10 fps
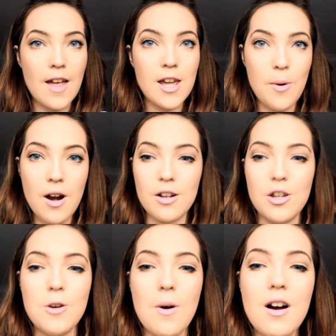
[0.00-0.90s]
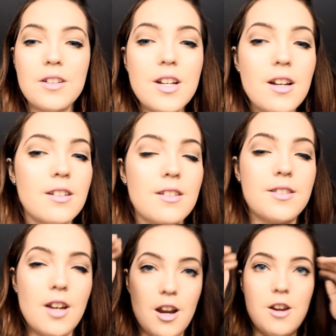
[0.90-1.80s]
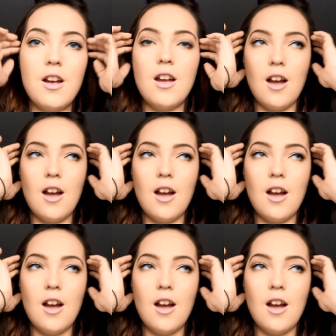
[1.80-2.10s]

there you are done. So I